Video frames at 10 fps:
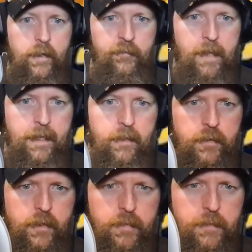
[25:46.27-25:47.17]
one of my
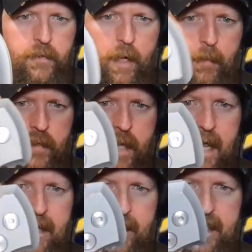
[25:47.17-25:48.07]
YouTube subscribers.
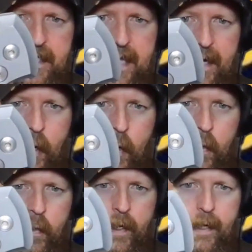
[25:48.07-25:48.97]
This is that
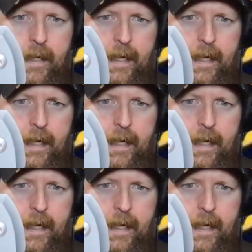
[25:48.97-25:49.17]
Hogue